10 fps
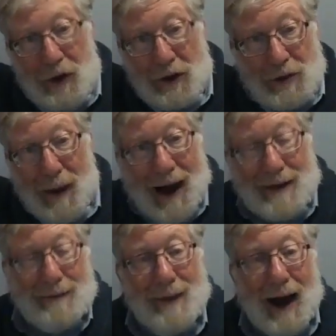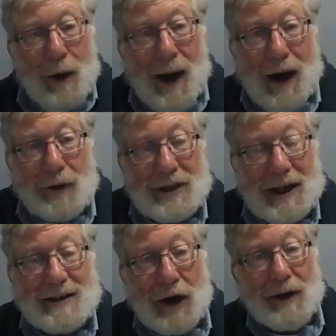goes by our house
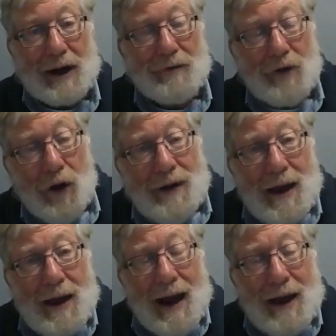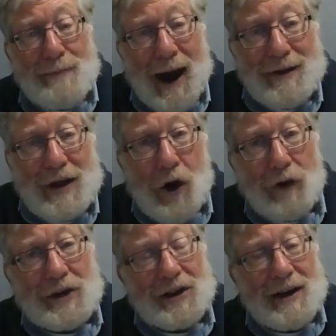here, Derech Hebron, and by the
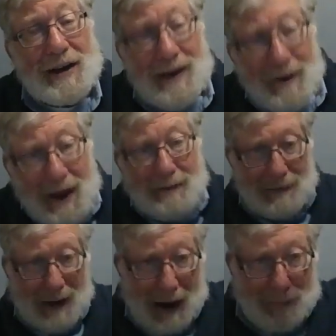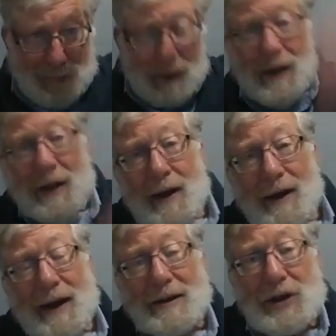old city, and then up
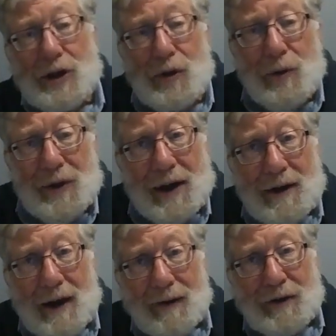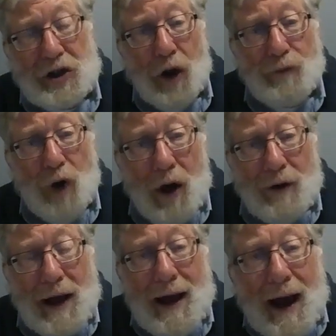into the
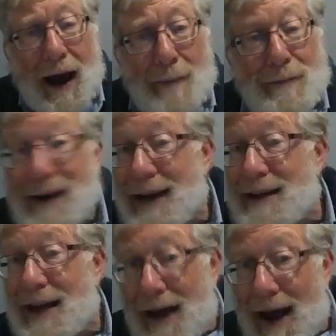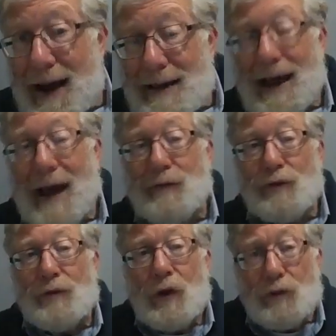Shomron. But today,
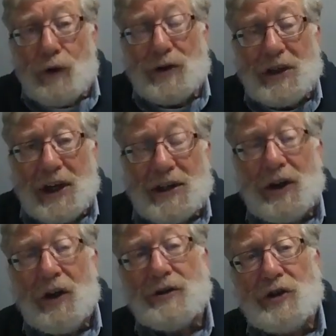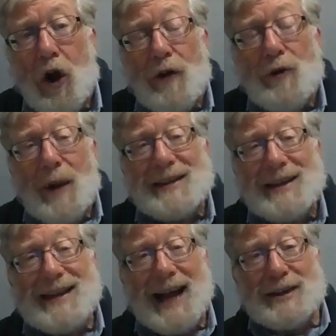that Route 60 goes all the way to
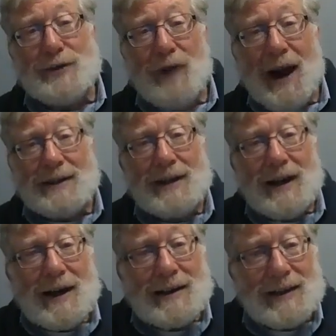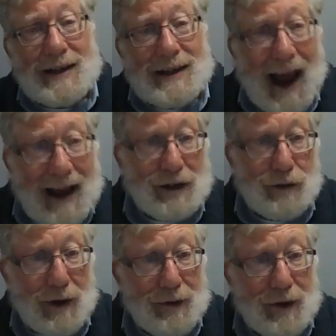Nazareth, to
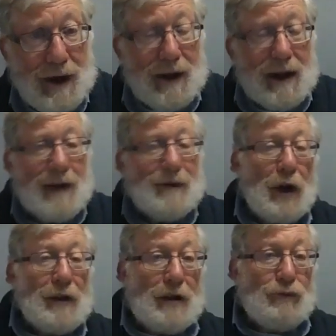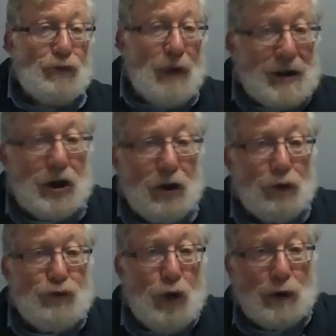Nazareth, even though the original
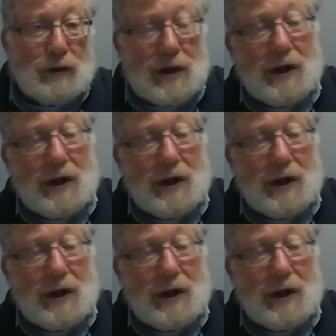route